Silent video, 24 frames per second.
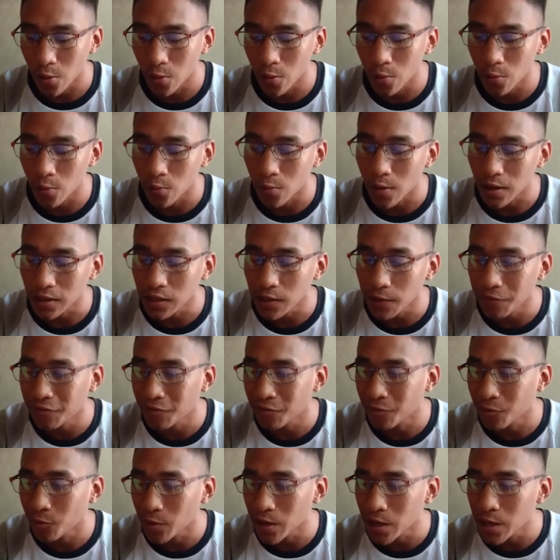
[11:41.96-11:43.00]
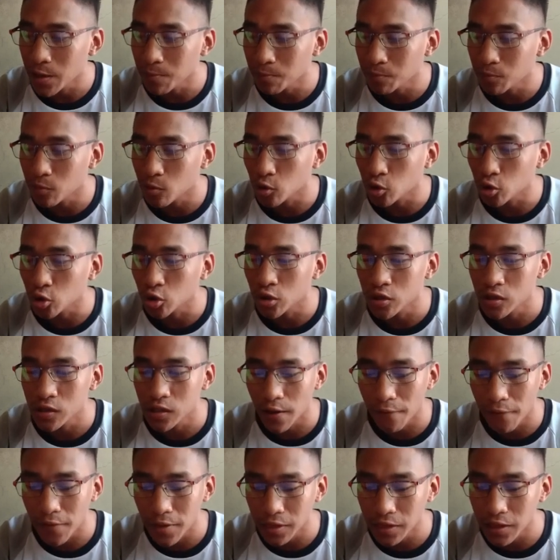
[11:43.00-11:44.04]
So what if we input
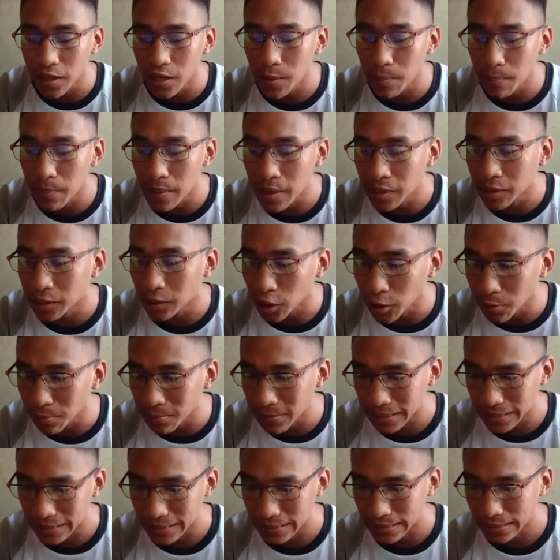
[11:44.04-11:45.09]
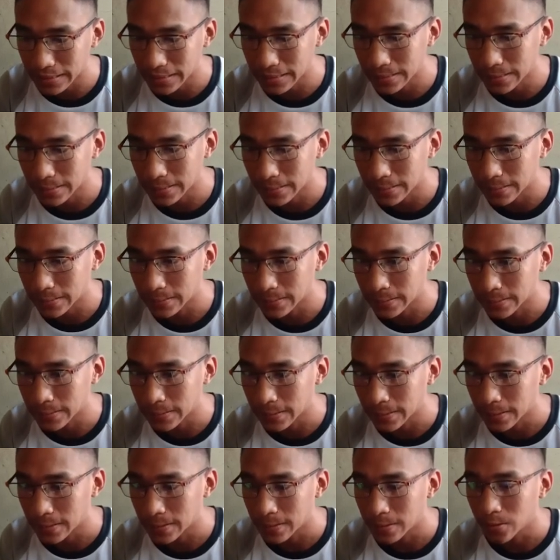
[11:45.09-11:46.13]
17 minterms?
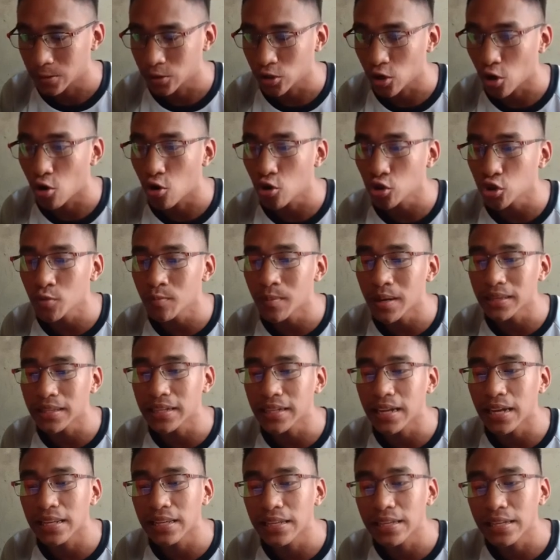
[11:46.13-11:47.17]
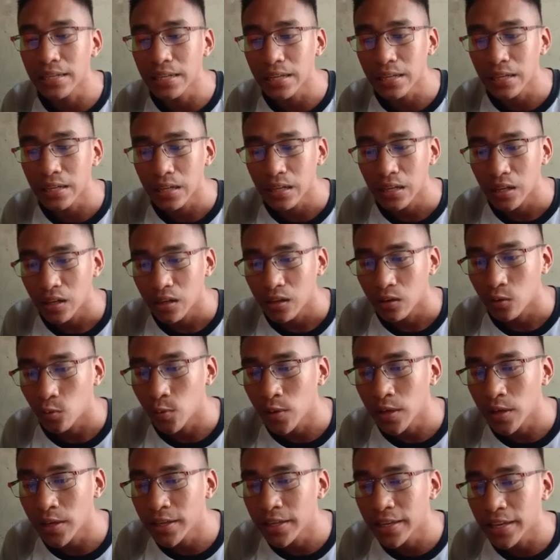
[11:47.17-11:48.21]
So automatically
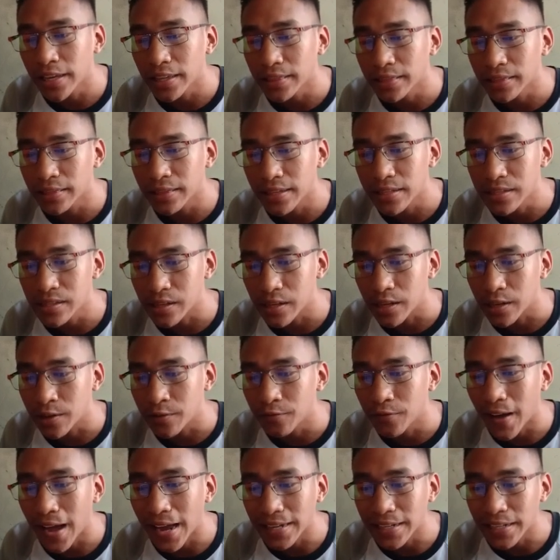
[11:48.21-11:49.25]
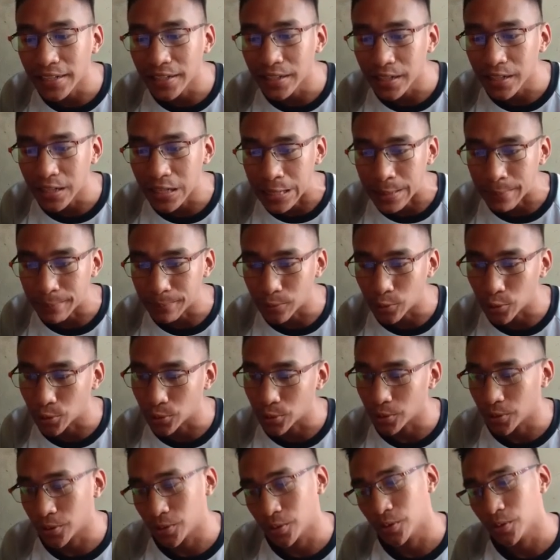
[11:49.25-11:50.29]
we get this invalid
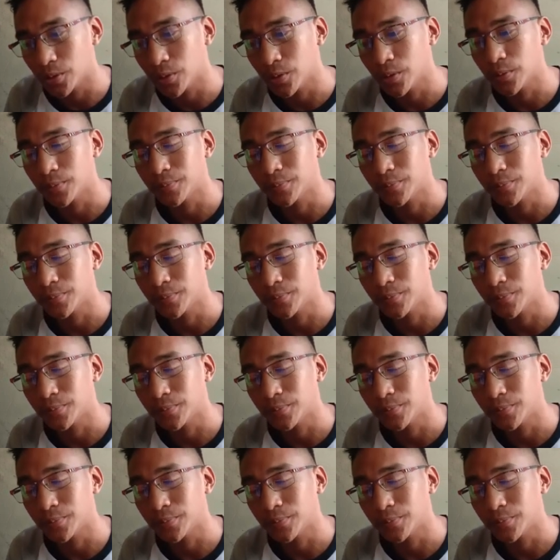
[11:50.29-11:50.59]
input,